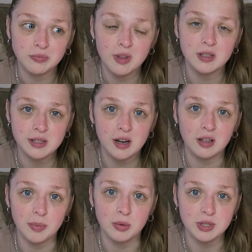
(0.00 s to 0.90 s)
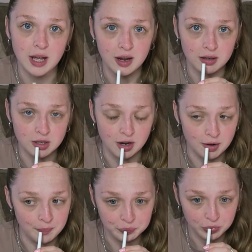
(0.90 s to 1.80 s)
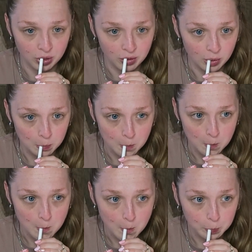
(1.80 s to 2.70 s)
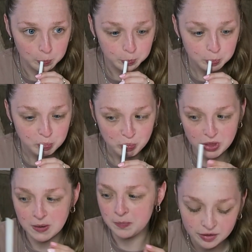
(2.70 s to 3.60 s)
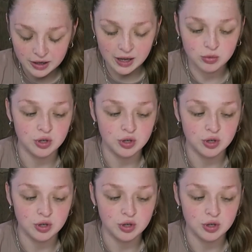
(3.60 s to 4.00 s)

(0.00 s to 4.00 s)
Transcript: Certainly builds character. Nothing else